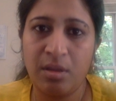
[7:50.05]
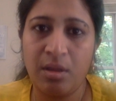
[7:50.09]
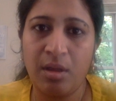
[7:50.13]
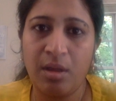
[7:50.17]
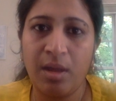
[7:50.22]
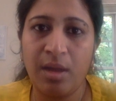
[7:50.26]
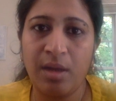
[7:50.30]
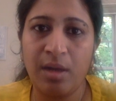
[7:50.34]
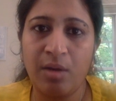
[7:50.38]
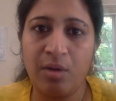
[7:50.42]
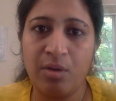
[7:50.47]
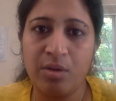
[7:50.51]

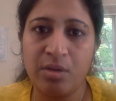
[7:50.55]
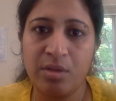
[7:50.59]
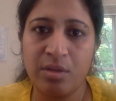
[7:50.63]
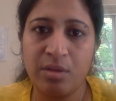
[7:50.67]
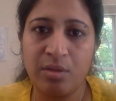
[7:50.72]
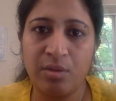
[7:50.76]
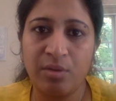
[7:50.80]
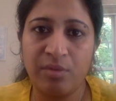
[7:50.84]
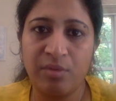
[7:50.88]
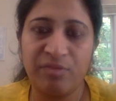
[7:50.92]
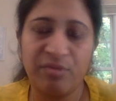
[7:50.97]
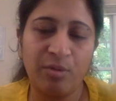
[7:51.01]
And
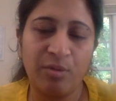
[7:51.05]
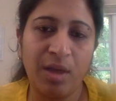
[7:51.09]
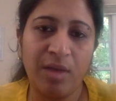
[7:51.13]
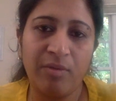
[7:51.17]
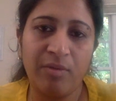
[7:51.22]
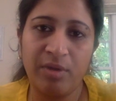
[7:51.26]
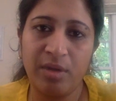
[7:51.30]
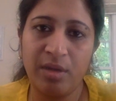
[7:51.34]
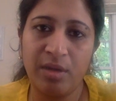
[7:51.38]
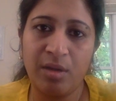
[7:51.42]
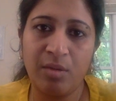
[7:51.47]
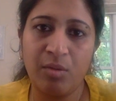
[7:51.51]
also, if you have
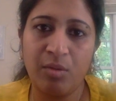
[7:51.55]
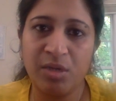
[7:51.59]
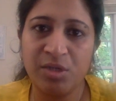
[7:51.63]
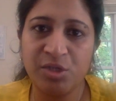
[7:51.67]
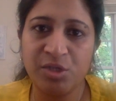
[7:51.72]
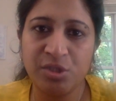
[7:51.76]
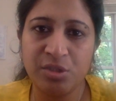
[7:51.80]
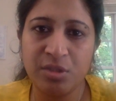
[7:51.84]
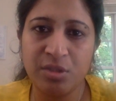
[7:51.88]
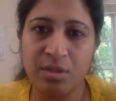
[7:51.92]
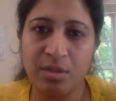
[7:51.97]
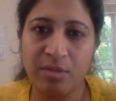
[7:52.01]
any
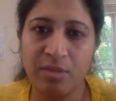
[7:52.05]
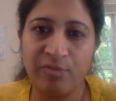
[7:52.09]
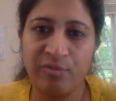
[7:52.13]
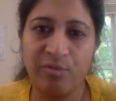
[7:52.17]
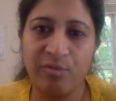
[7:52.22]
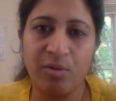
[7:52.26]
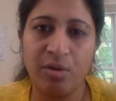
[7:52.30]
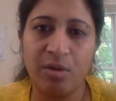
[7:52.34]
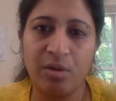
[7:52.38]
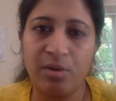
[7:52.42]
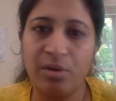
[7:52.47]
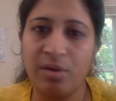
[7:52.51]
questions, if you
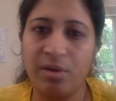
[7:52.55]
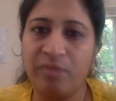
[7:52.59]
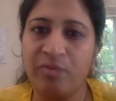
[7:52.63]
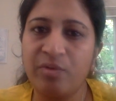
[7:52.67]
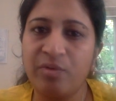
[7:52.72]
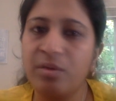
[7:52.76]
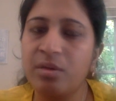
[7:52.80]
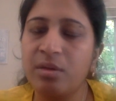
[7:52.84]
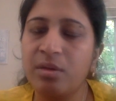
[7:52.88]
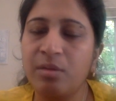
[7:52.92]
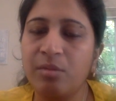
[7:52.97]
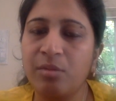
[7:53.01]
want to refer
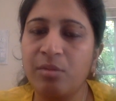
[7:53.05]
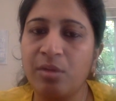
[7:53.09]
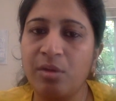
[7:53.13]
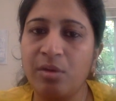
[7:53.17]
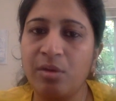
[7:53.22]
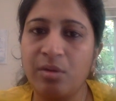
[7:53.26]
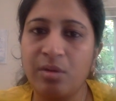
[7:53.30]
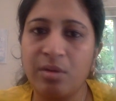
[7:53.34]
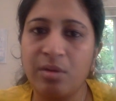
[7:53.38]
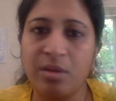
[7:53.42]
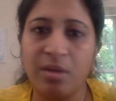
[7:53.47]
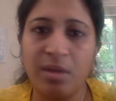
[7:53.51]
something
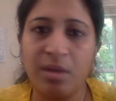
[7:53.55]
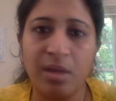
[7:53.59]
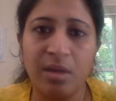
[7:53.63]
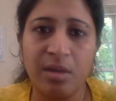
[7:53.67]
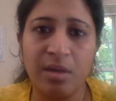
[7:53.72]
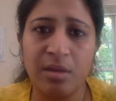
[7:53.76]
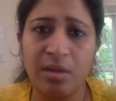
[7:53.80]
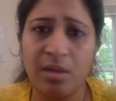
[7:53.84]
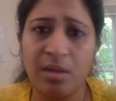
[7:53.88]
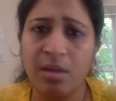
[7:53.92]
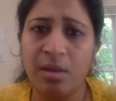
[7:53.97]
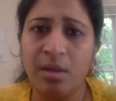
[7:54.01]
on the slides,